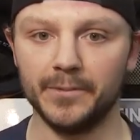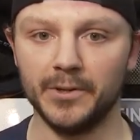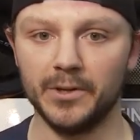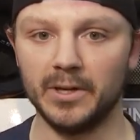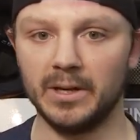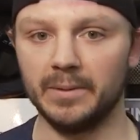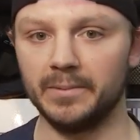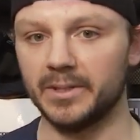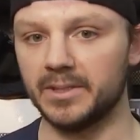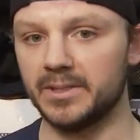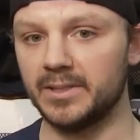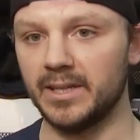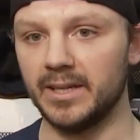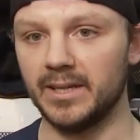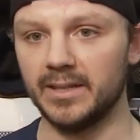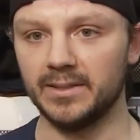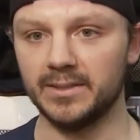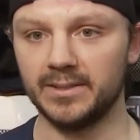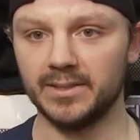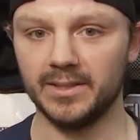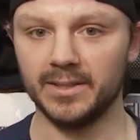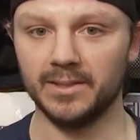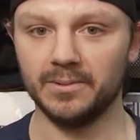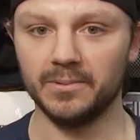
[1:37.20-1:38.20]
you know, I'm excited
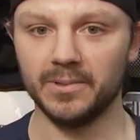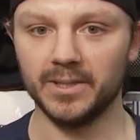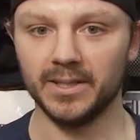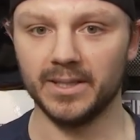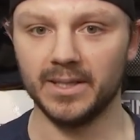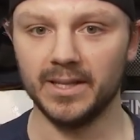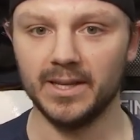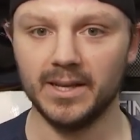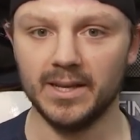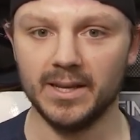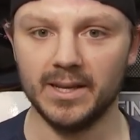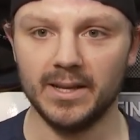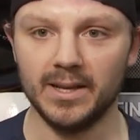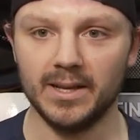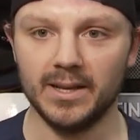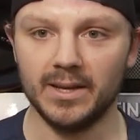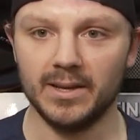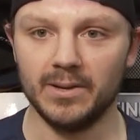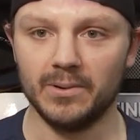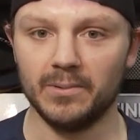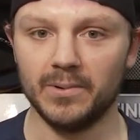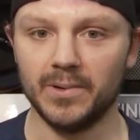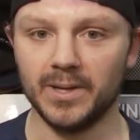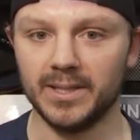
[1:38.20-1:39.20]
to see what
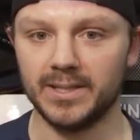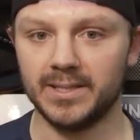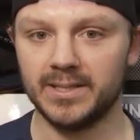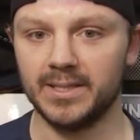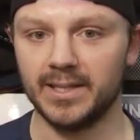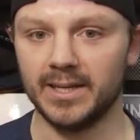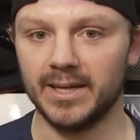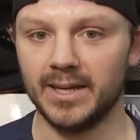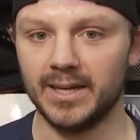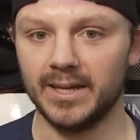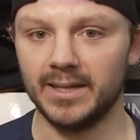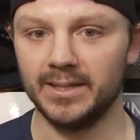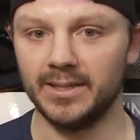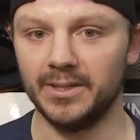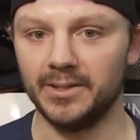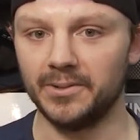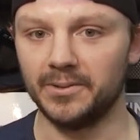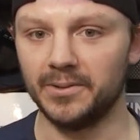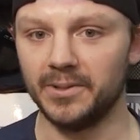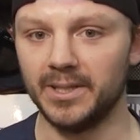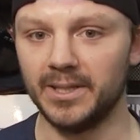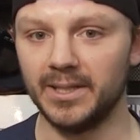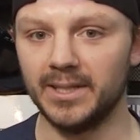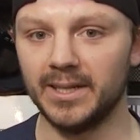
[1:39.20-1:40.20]
you
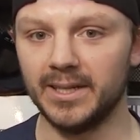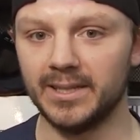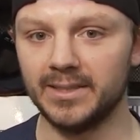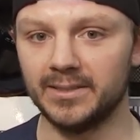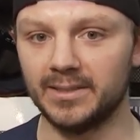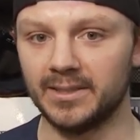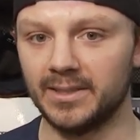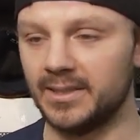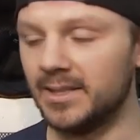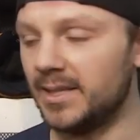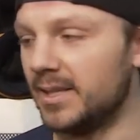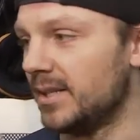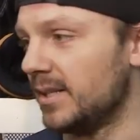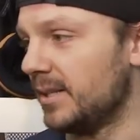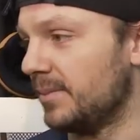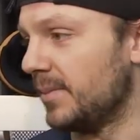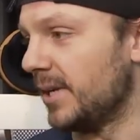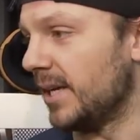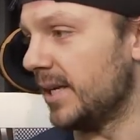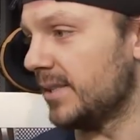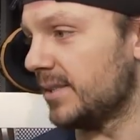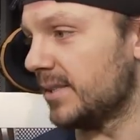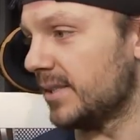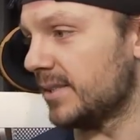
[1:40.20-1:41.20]
know, he does on a daily
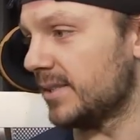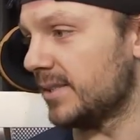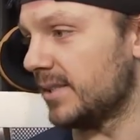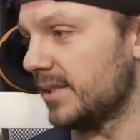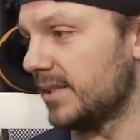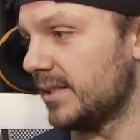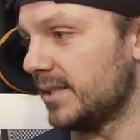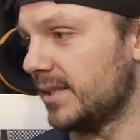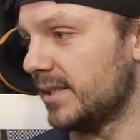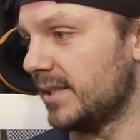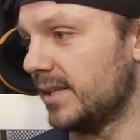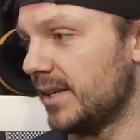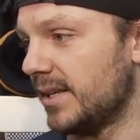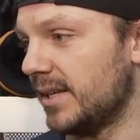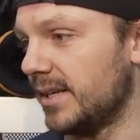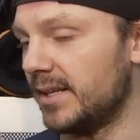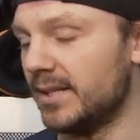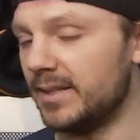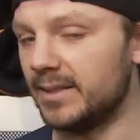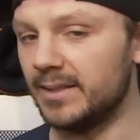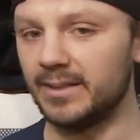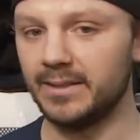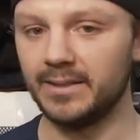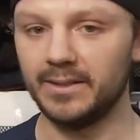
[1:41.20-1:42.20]
basis. And
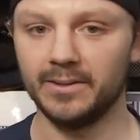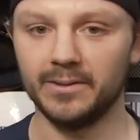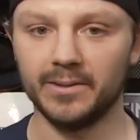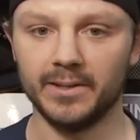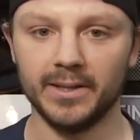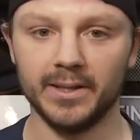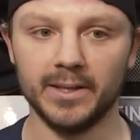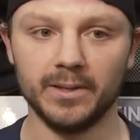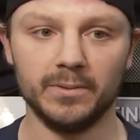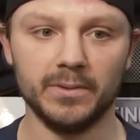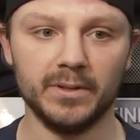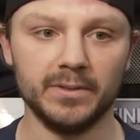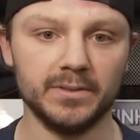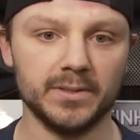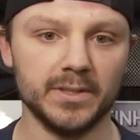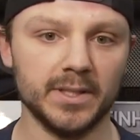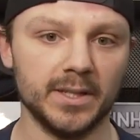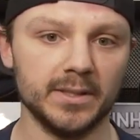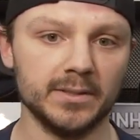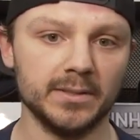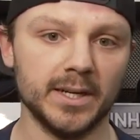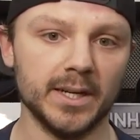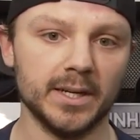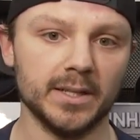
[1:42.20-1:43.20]
you know, I think we've
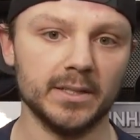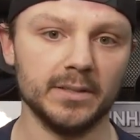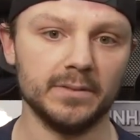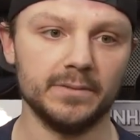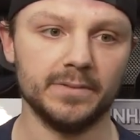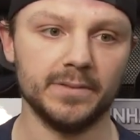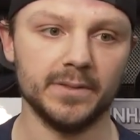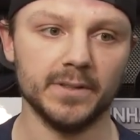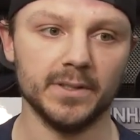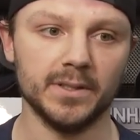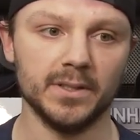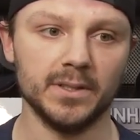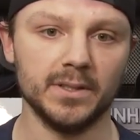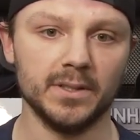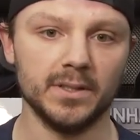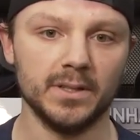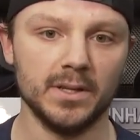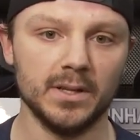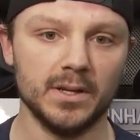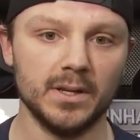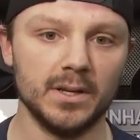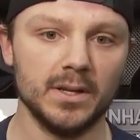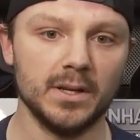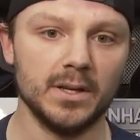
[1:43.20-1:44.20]
set a record for
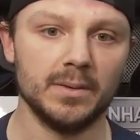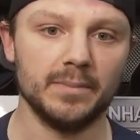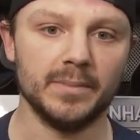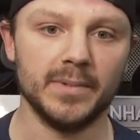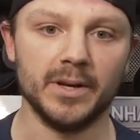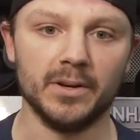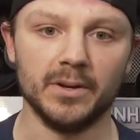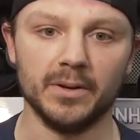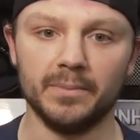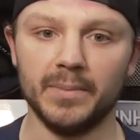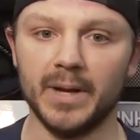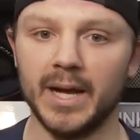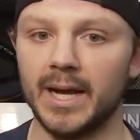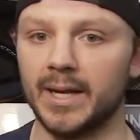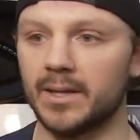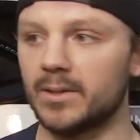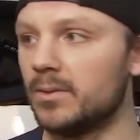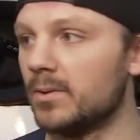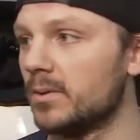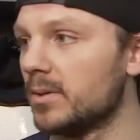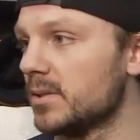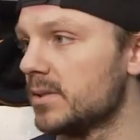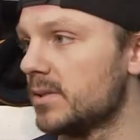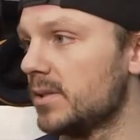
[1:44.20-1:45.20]
amount of
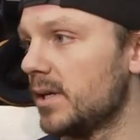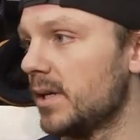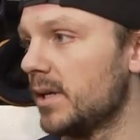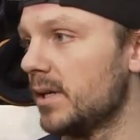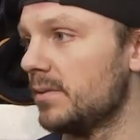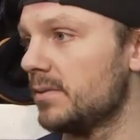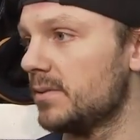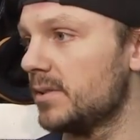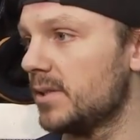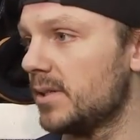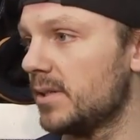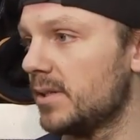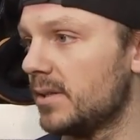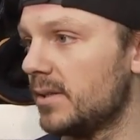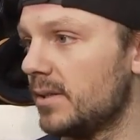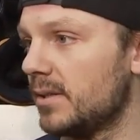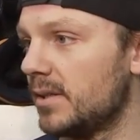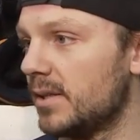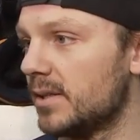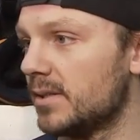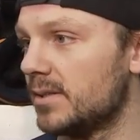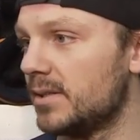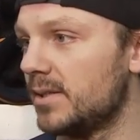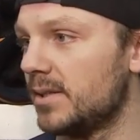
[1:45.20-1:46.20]
backdoor saves
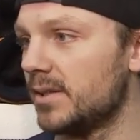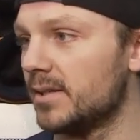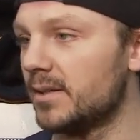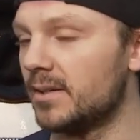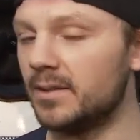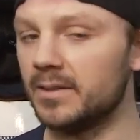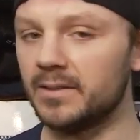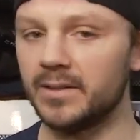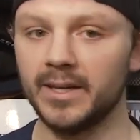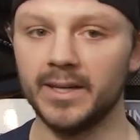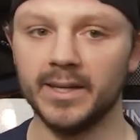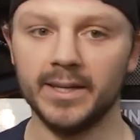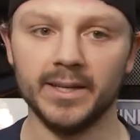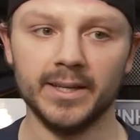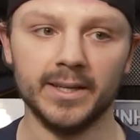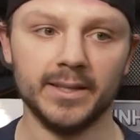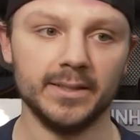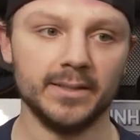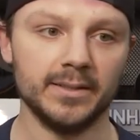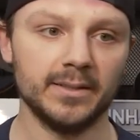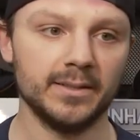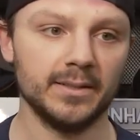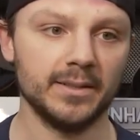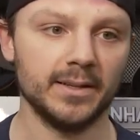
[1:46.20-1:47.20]
this year already,
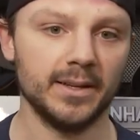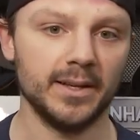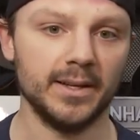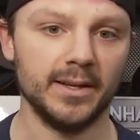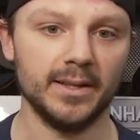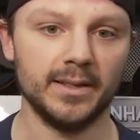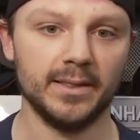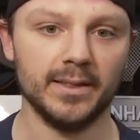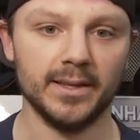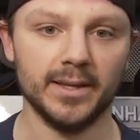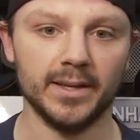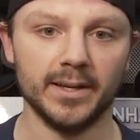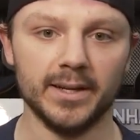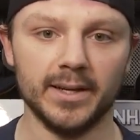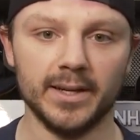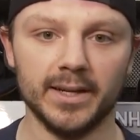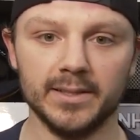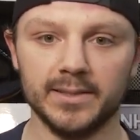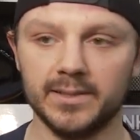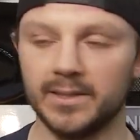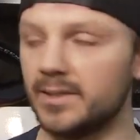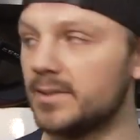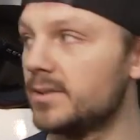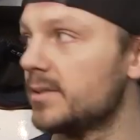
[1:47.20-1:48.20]
and anything
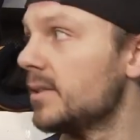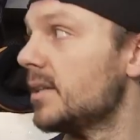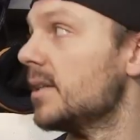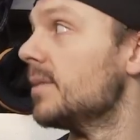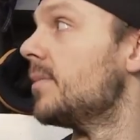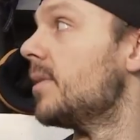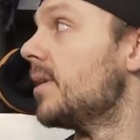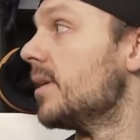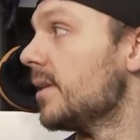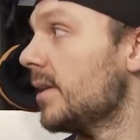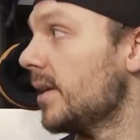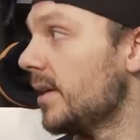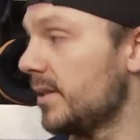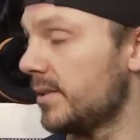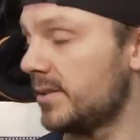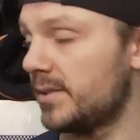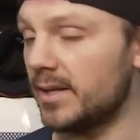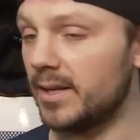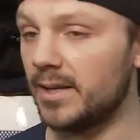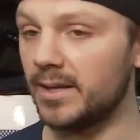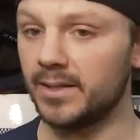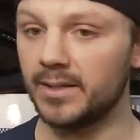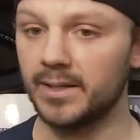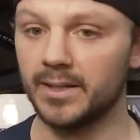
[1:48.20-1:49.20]
Hutz, I see him all day
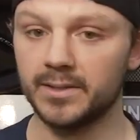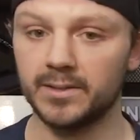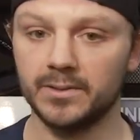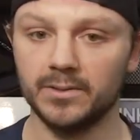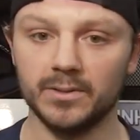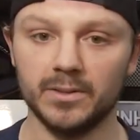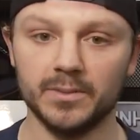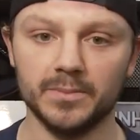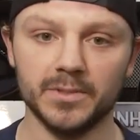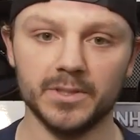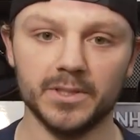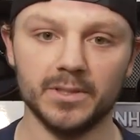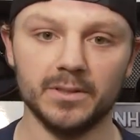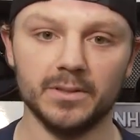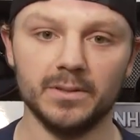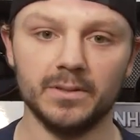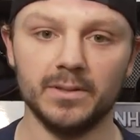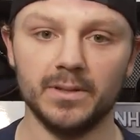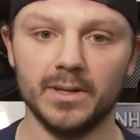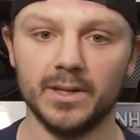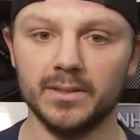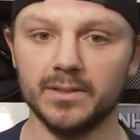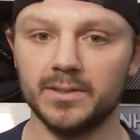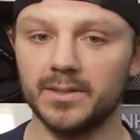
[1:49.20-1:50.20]
standing next to him,
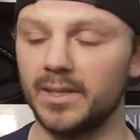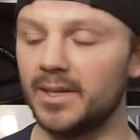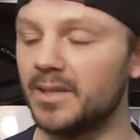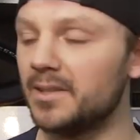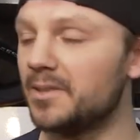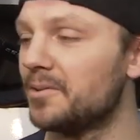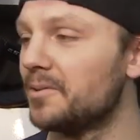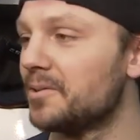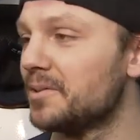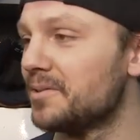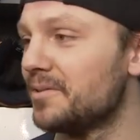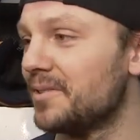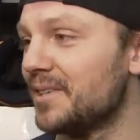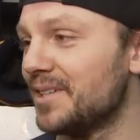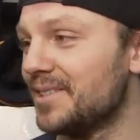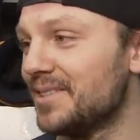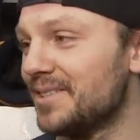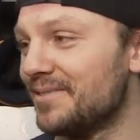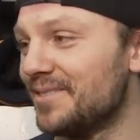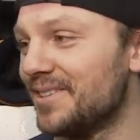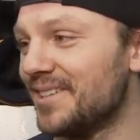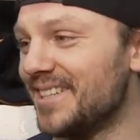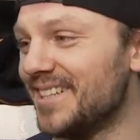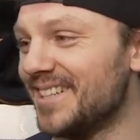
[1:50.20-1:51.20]
so I'll say it to his
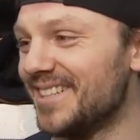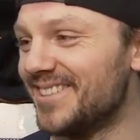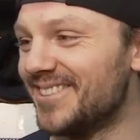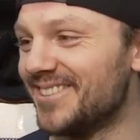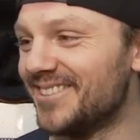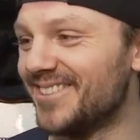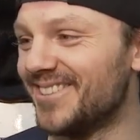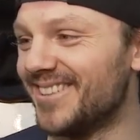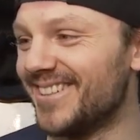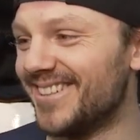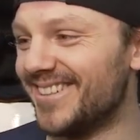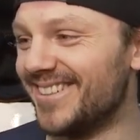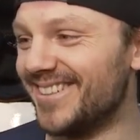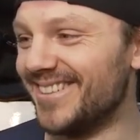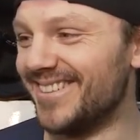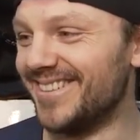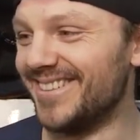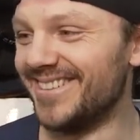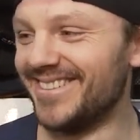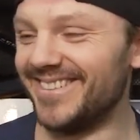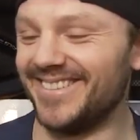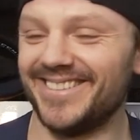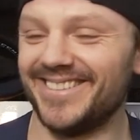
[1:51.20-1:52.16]
face if I need to.